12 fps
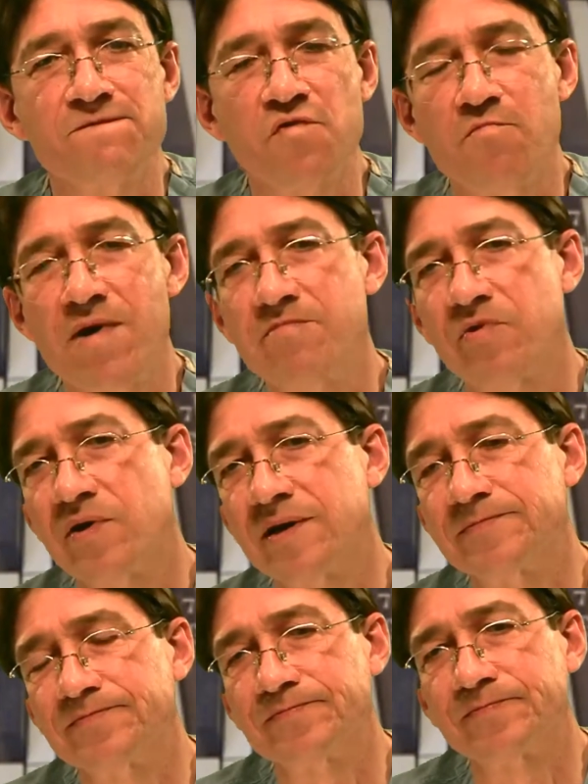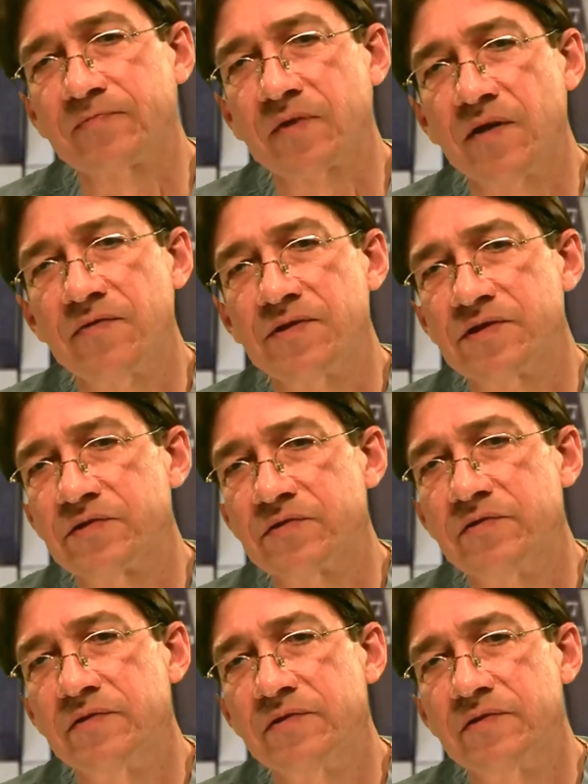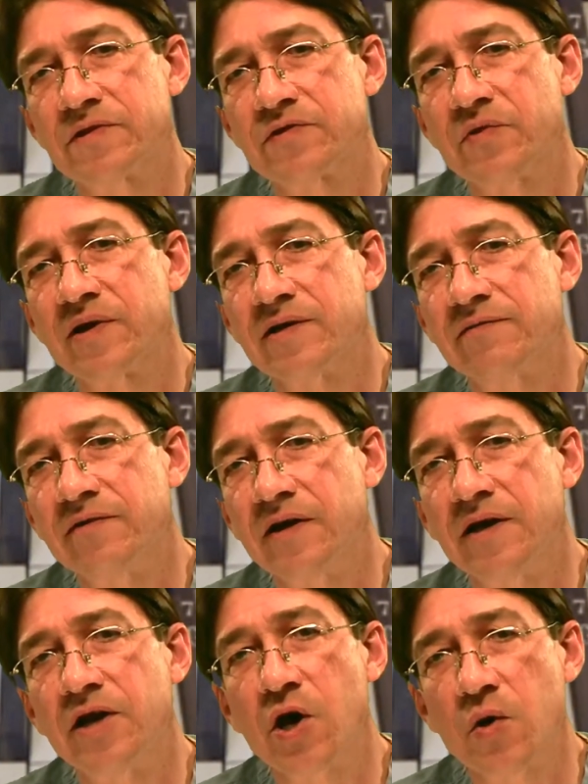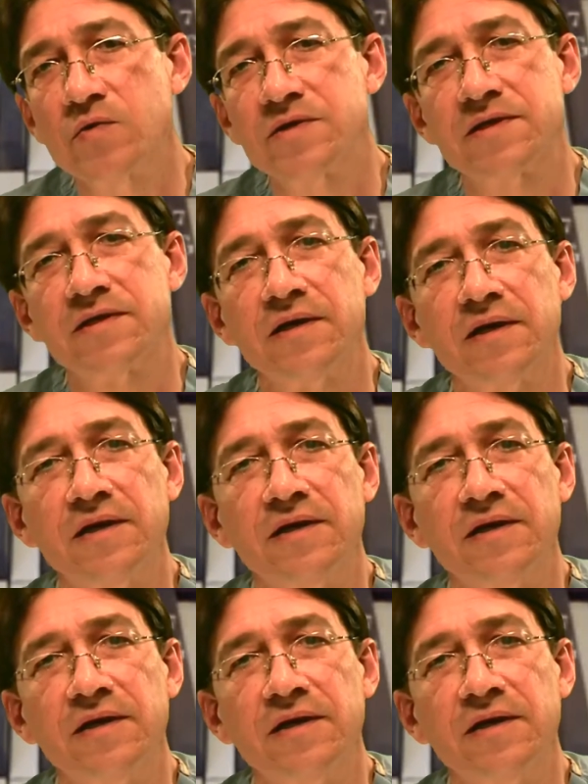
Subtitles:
Remembering this string of notes